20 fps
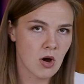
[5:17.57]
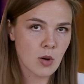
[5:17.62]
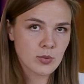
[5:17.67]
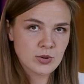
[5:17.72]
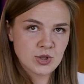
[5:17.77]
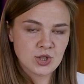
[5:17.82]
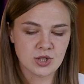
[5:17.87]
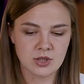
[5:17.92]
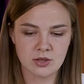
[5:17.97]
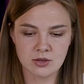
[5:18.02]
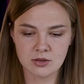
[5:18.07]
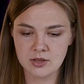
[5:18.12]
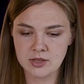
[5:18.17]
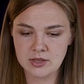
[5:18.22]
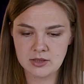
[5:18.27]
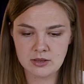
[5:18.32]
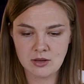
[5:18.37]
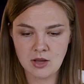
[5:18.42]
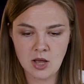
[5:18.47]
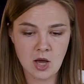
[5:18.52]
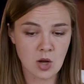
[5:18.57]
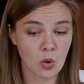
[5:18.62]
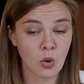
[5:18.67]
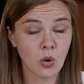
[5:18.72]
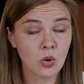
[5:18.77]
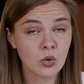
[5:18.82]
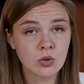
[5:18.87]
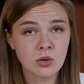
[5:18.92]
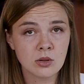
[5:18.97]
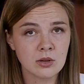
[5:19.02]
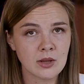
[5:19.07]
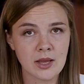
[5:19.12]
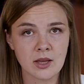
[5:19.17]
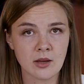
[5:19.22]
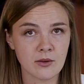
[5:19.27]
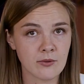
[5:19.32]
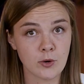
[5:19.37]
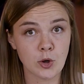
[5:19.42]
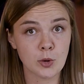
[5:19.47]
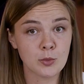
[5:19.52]
options at all, like
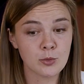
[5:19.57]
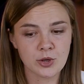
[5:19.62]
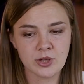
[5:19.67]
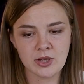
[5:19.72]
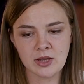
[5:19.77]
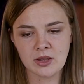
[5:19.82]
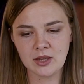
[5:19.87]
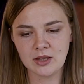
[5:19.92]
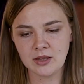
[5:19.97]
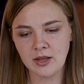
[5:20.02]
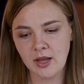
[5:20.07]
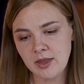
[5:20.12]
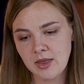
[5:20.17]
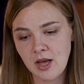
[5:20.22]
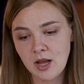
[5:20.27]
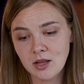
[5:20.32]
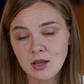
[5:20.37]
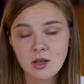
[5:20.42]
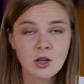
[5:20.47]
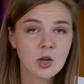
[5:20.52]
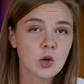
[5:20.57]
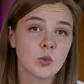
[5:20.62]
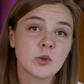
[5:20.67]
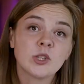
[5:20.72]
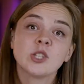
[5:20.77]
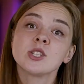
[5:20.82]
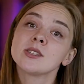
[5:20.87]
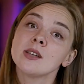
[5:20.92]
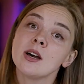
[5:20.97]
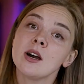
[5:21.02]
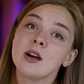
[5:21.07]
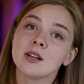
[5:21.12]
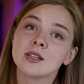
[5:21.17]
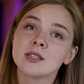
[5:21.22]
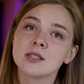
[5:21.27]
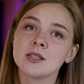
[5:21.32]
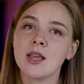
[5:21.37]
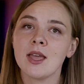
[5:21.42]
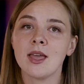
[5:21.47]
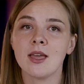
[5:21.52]
Affirm or anything like that, which
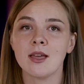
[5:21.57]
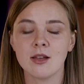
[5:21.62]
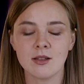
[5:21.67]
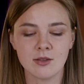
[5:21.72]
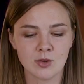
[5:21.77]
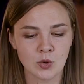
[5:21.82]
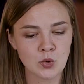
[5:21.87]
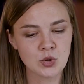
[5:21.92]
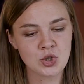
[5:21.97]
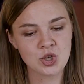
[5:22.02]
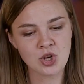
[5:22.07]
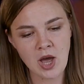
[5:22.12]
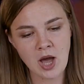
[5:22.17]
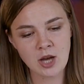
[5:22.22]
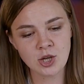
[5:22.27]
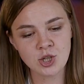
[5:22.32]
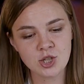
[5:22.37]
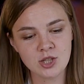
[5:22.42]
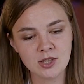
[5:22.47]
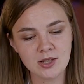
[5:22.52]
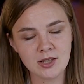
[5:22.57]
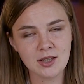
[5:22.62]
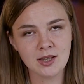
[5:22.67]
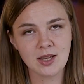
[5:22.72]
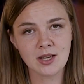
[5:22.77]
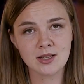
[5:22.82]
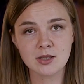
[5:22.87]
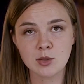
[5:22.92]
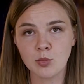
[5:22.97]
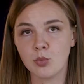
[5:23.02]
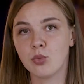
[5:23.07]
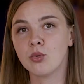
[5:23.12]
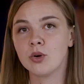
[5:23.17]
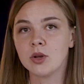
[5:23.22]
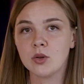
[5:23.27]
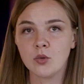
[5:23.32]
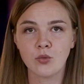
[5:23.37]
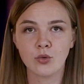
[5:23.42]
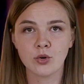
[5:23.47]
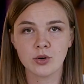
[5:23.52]
sucks. And Gucci actually gets a
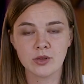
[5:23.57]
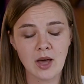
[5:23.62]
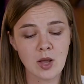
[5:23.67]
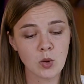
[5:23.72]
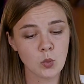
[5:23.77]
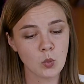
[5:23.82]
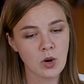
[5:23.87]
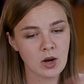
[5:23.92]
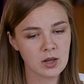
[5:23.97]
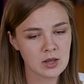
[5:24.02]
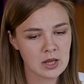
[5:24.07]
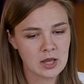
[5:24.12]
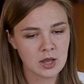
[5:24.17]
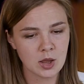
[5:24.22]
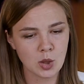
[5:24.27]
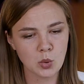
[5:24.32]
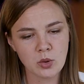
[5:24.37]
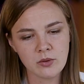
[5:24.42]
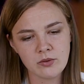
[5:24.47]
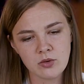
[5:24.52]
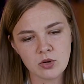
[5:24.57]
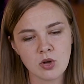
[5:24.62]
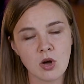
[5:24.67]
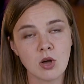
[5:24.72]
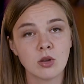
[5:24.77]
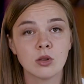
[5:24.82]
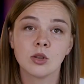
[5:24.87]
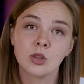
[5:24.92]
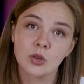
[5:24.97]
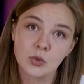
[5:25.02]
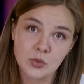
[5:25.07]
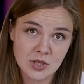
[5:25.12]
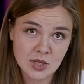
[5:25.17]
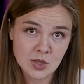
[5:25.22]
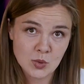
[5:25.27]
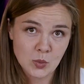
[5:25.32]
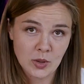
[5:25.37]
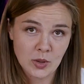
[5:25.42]
point for that one, and Louis Vuitton loses